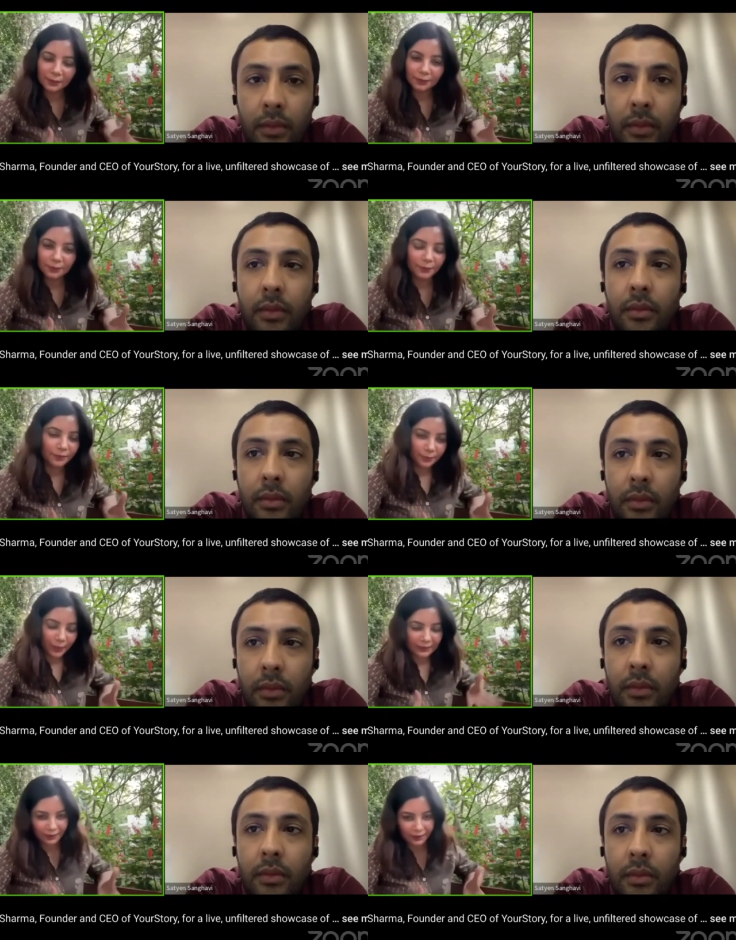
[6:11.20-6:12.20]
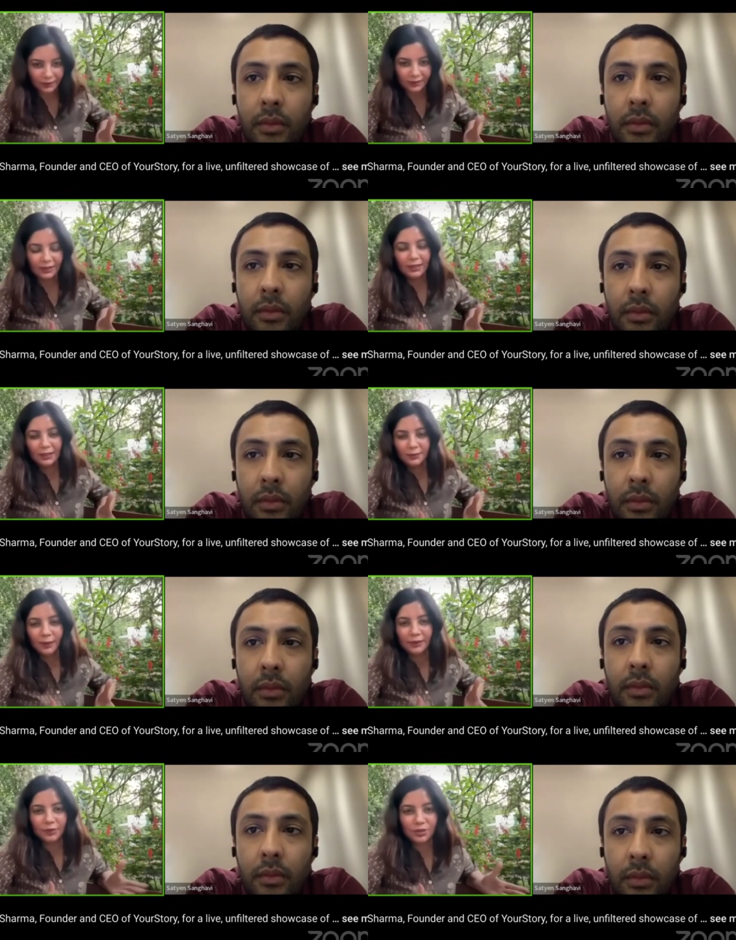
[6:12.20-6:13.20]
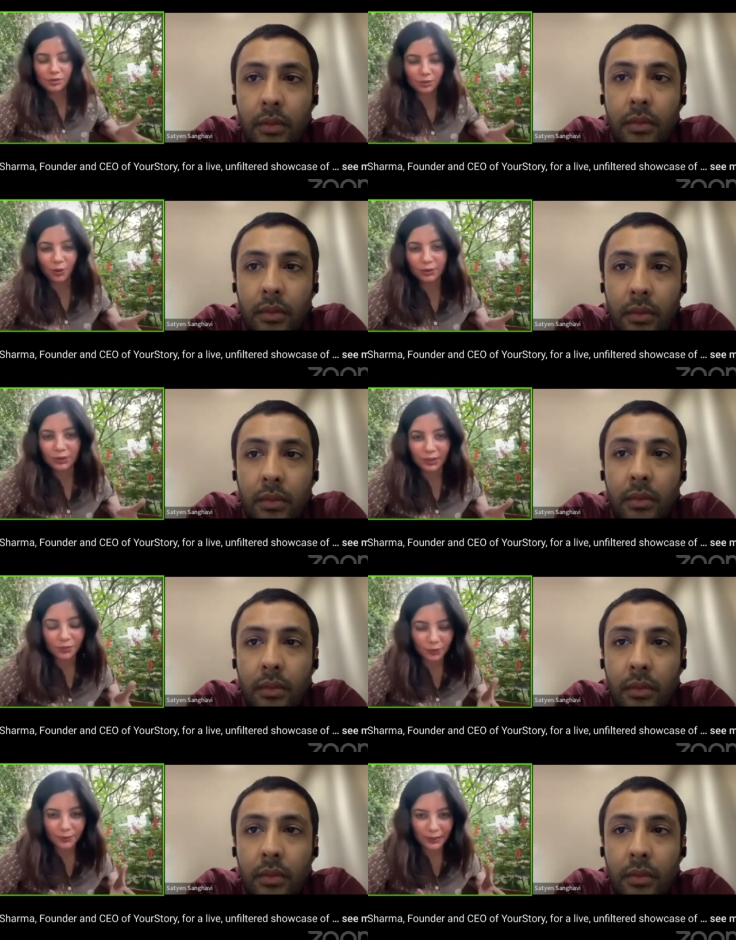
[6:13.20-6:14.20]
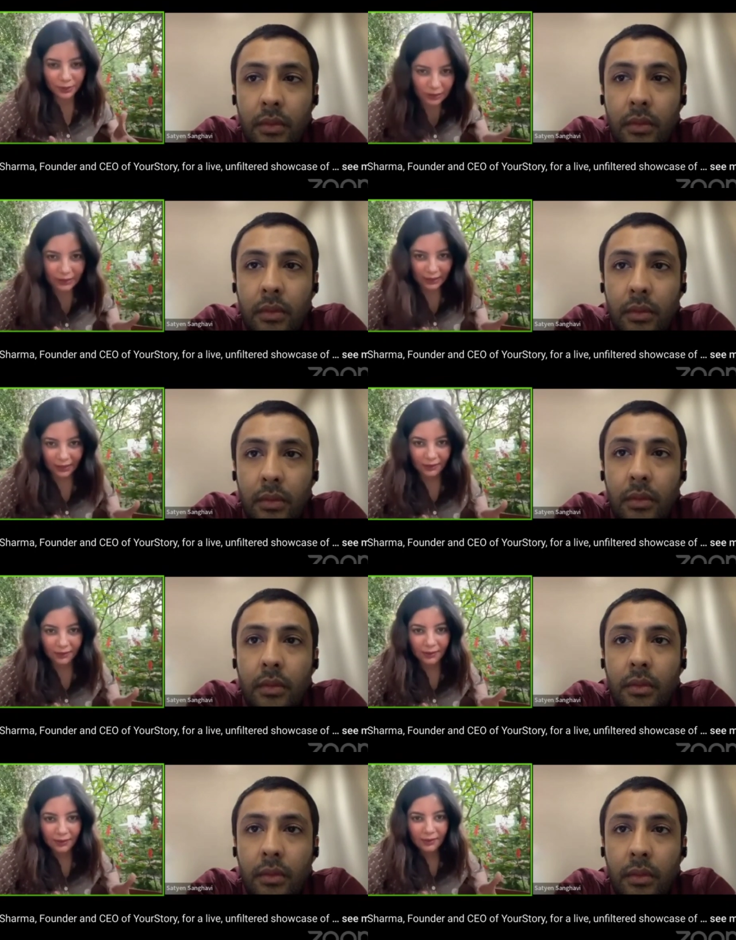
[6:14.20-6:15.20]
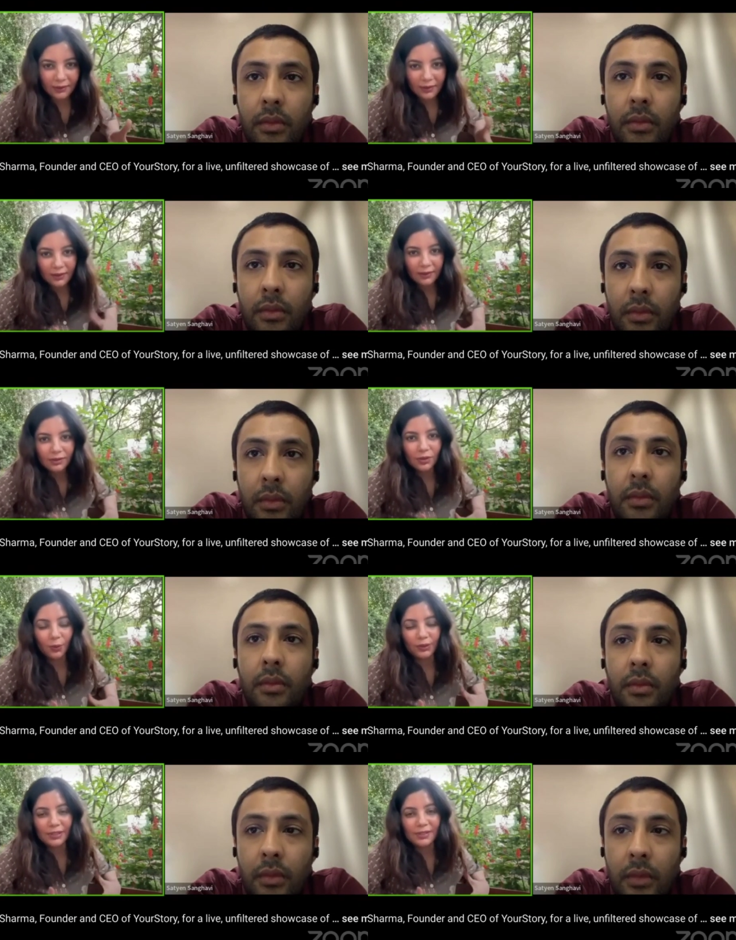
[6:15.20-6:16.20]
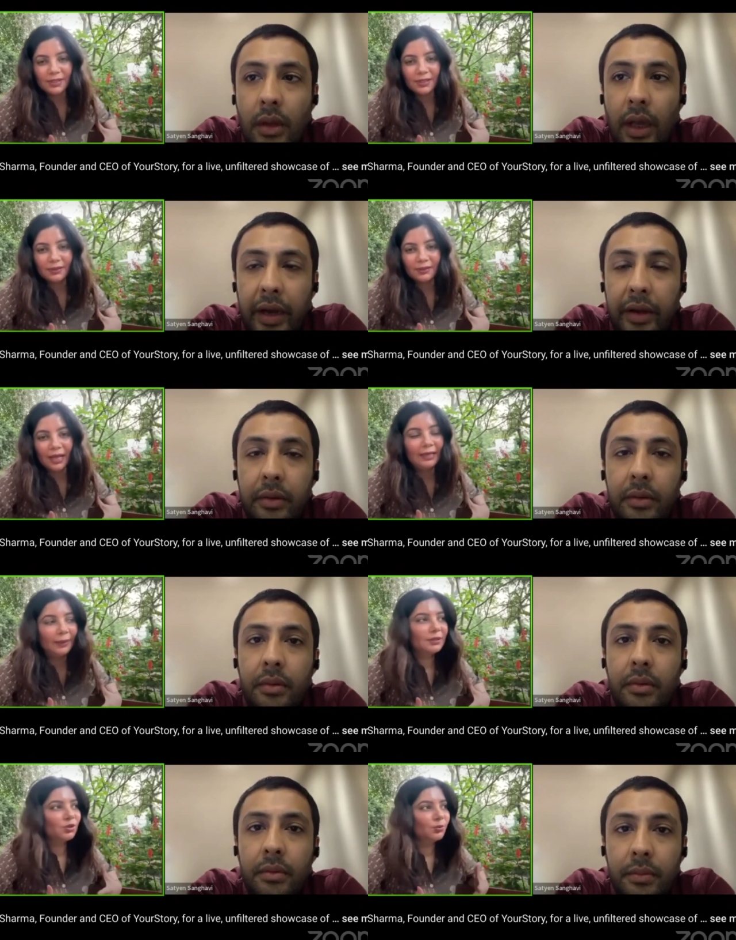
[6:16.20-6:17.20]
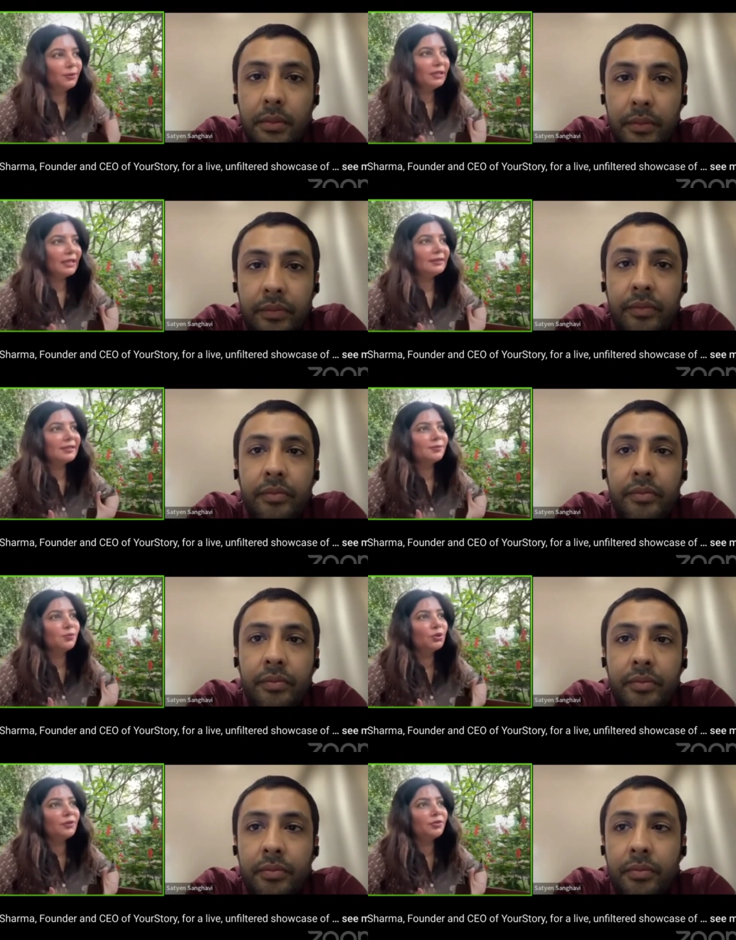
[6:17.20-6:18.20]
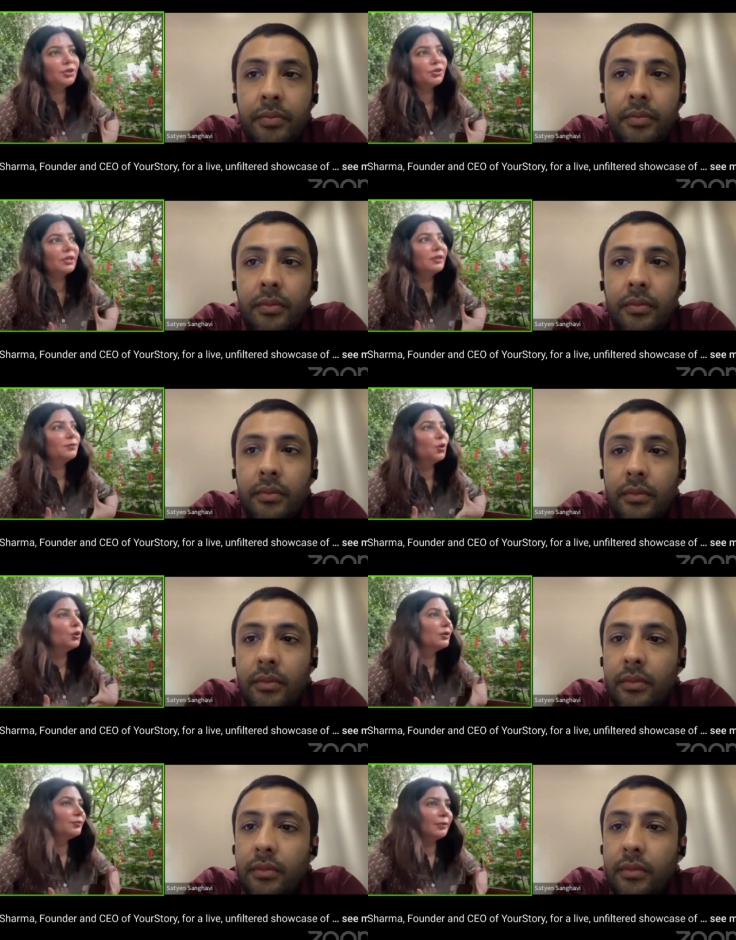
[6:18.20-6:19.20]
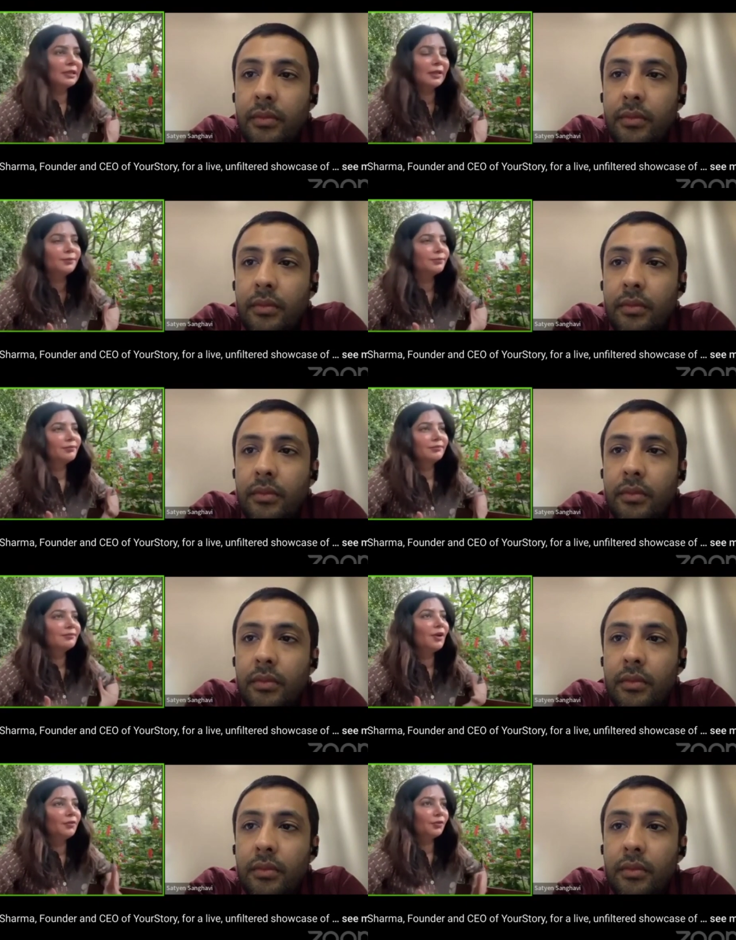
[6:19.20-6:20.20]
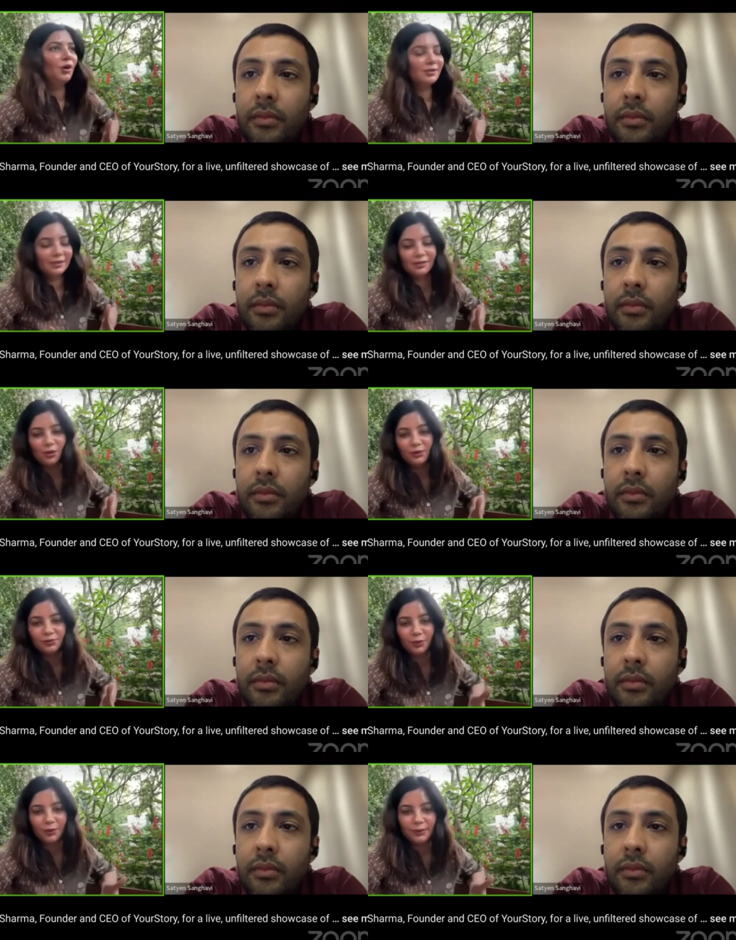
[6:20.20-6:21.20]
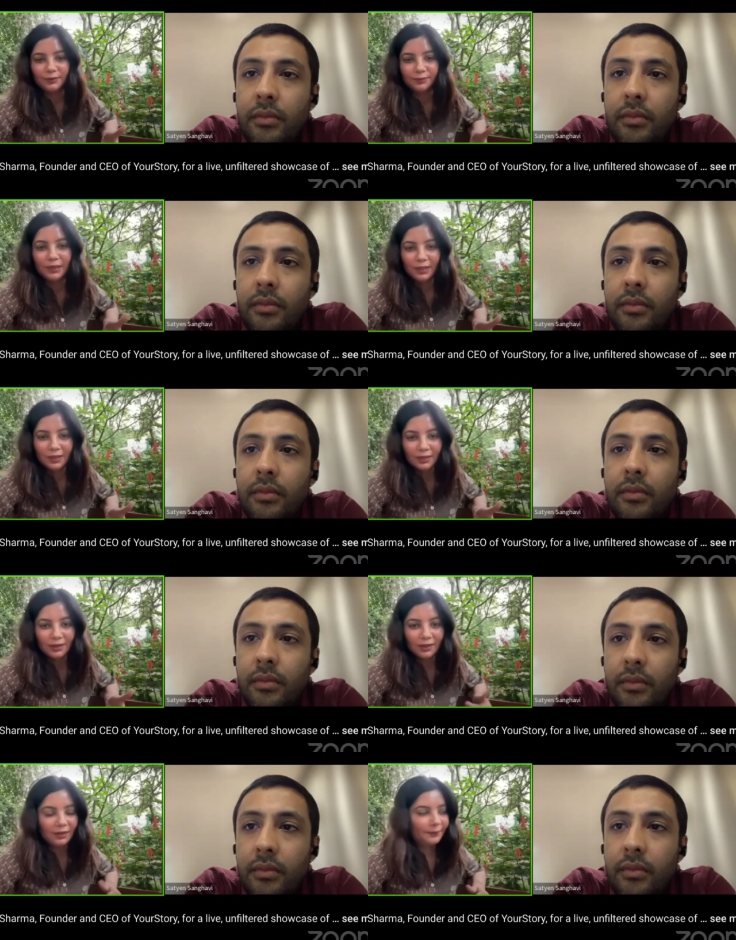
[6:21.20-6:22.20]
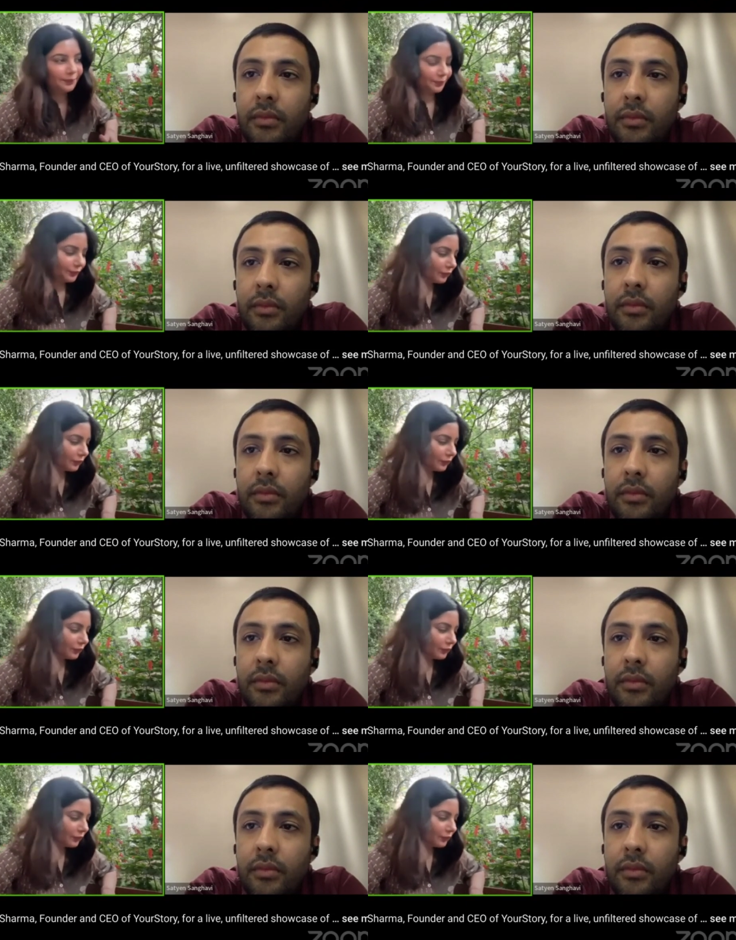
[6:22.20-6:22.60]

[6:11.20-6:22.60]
Speaker 1: be some method by which the doctors would be treating. So what is Correct. the and I'm assuming that this is more efficient, more matlab, of course this solves problem uh,